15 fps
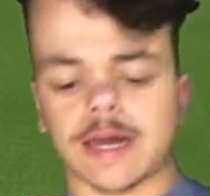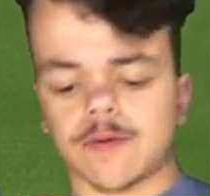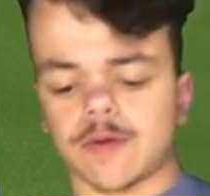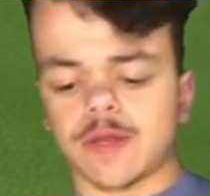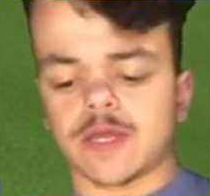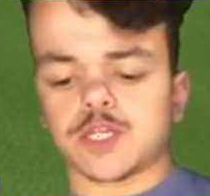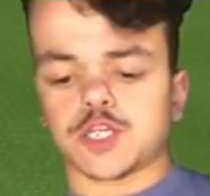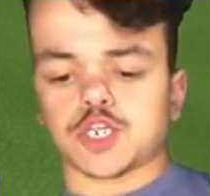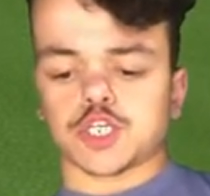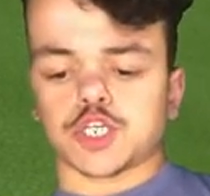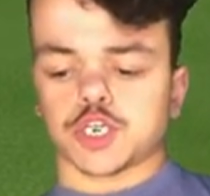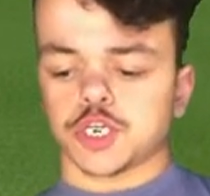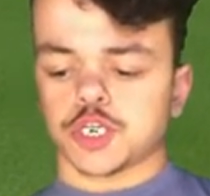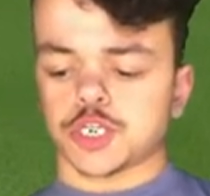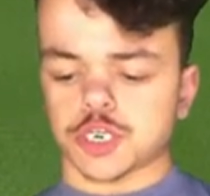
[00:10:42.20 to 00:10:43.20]
how it
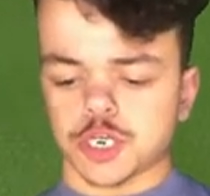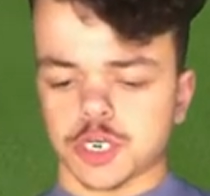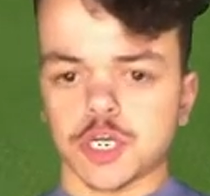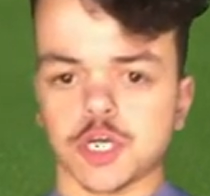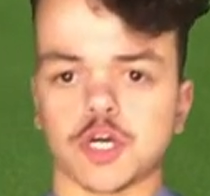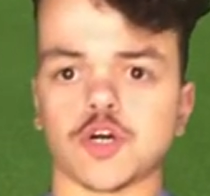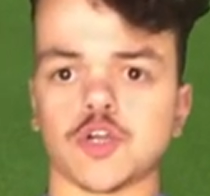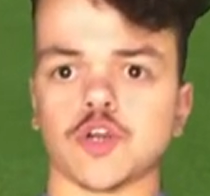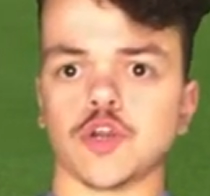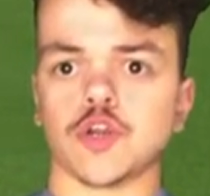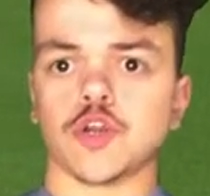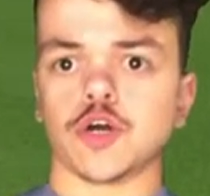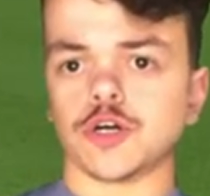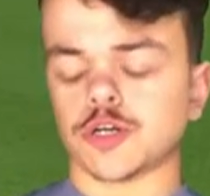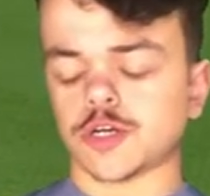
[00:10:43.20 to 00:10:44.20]
should look